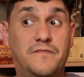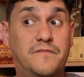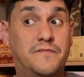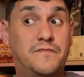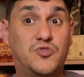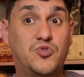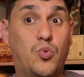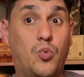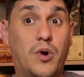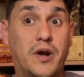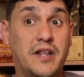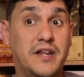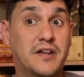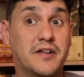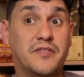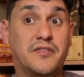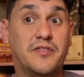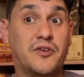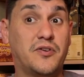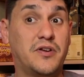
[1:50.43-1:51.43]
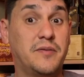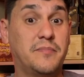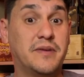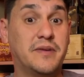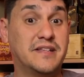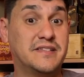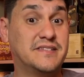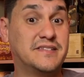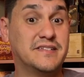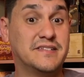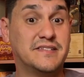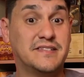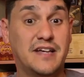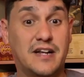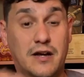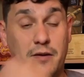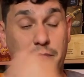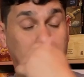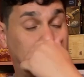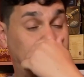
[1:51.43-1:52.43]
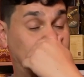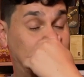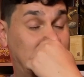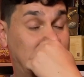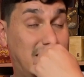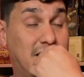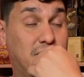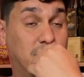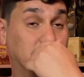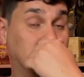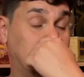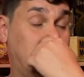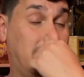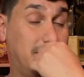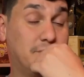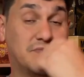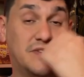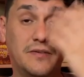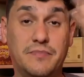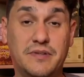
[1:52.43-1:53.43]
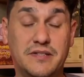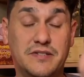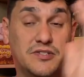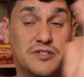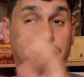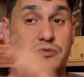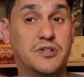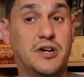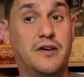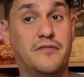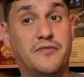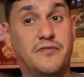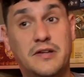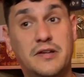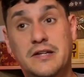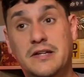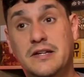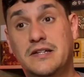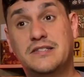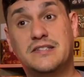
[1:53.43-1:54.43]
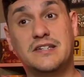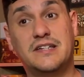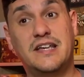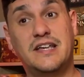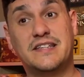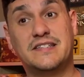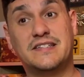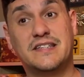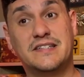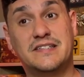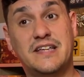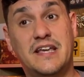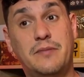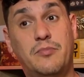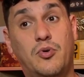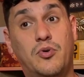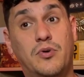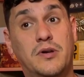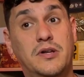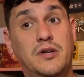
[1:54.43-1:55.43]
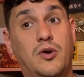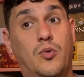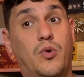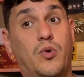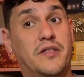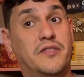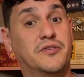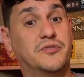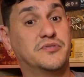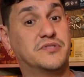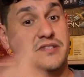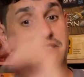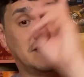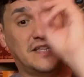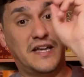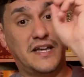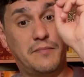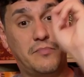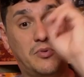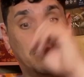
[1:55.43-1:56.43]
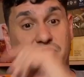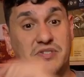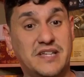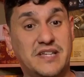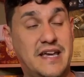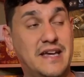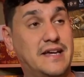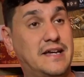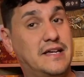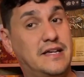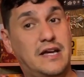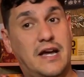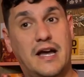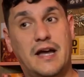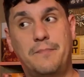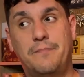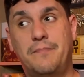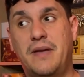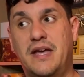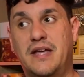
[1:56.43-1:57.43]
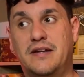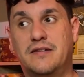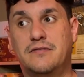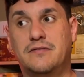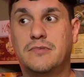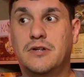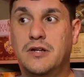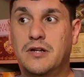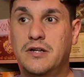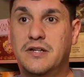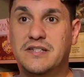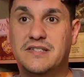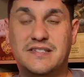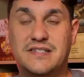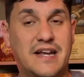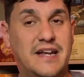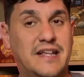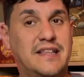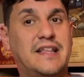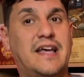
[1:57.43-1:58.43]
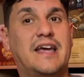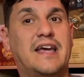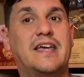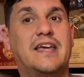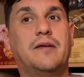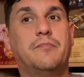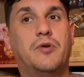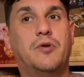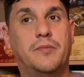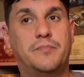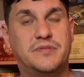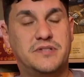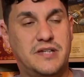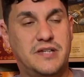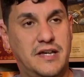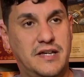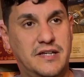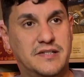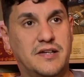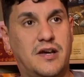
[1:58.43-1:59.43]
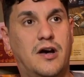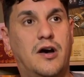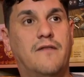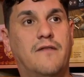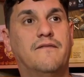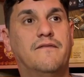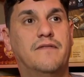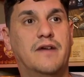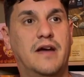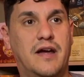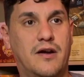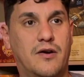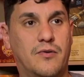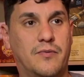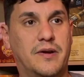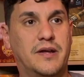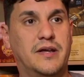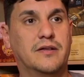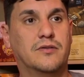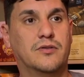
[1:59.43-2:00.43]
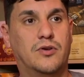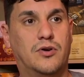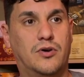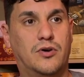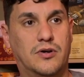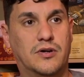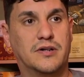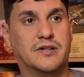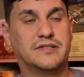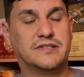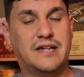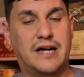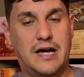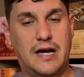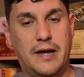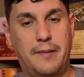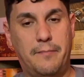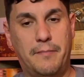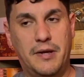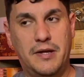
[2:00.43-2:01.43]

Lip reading: 20 to 30 minutes to set up, and those games can be so tough to get to the table. One of those is like Mosaic. Man, setting that game up takes a very long time,